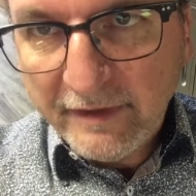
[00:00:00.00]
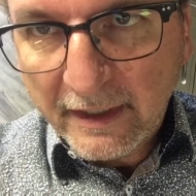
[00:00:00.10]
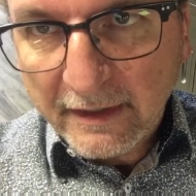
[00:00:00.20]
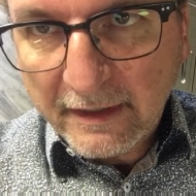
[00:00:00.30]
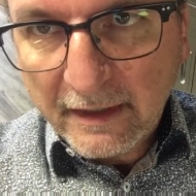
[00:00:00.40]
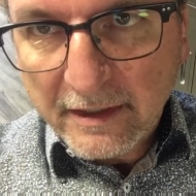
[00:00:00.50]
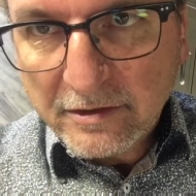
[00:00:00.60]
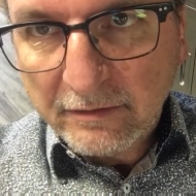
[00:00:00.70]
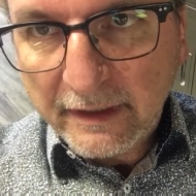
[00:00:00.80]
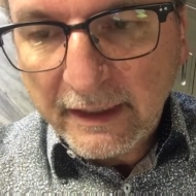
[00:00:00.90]
done in
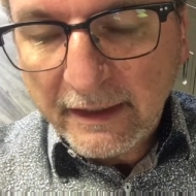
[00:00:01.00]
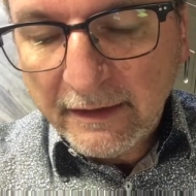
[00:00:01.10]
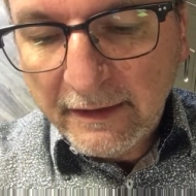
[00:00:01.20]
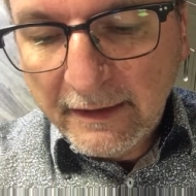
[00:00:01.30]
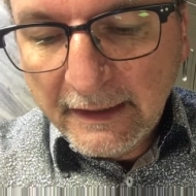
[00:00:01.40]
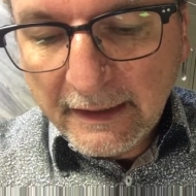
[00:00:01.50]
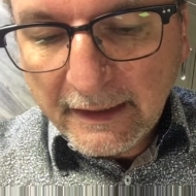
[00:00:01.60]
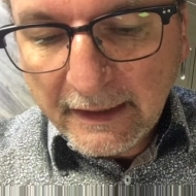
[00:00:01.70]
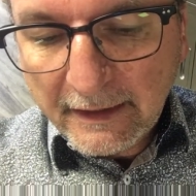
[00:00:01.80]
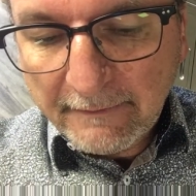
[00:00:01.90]
class already.
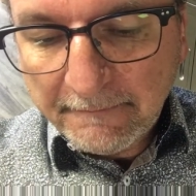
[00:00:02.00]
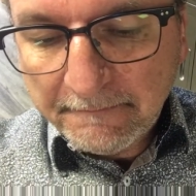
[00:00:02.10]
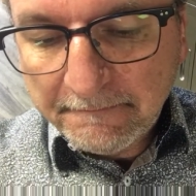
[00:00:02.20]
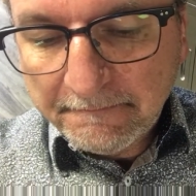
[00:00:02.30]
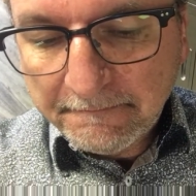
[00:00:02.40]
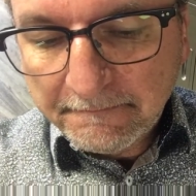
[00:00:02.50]
And